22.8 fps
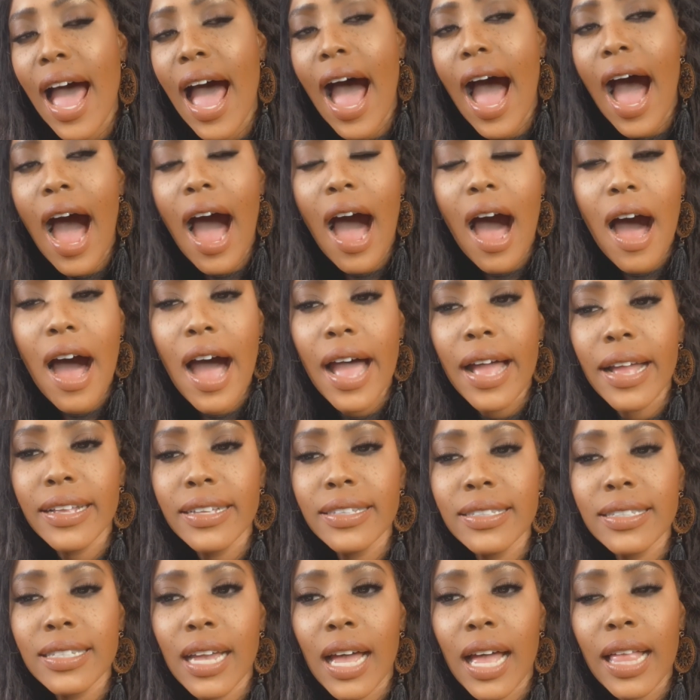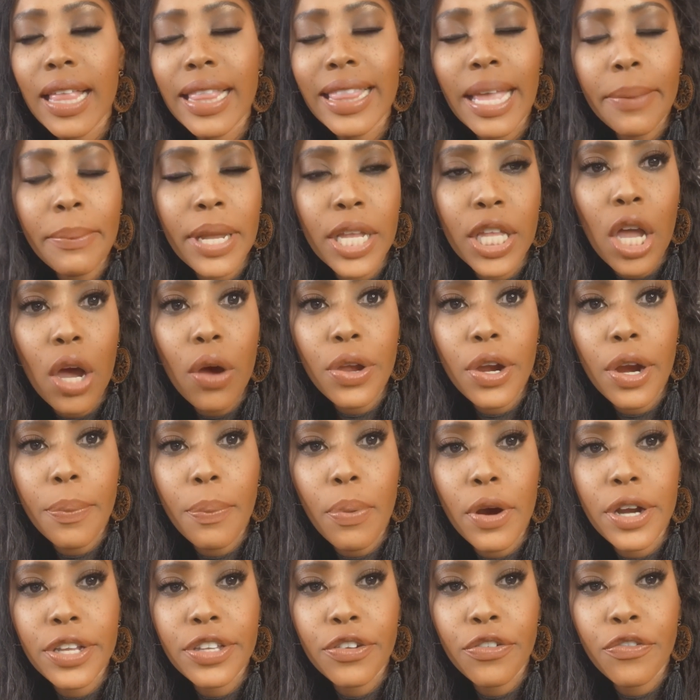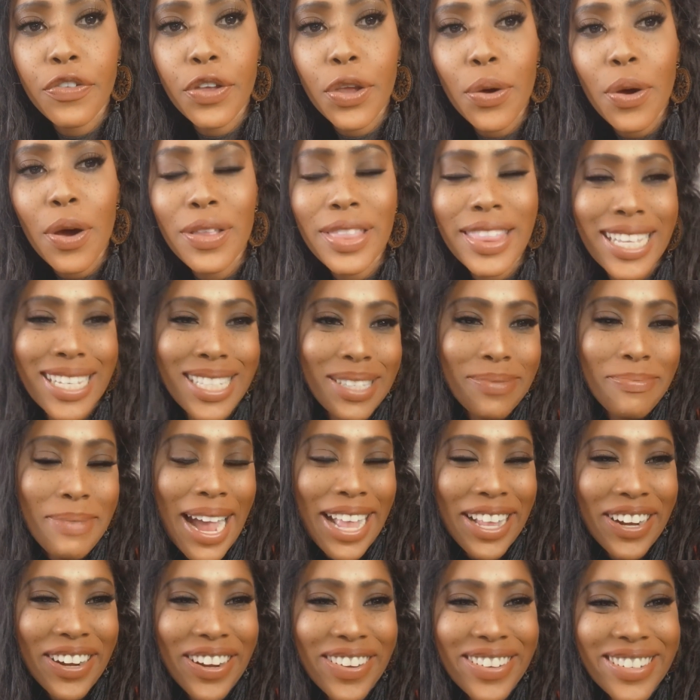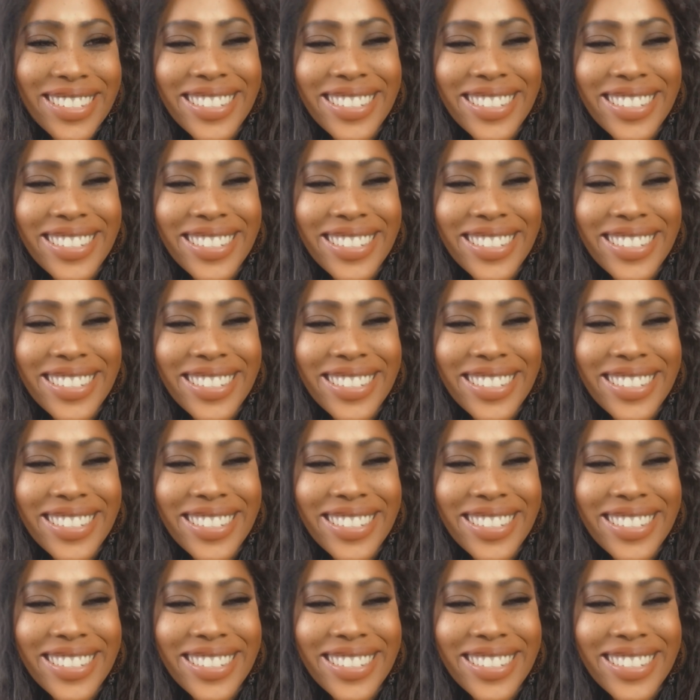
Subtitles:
and let me know your point of view on this matter.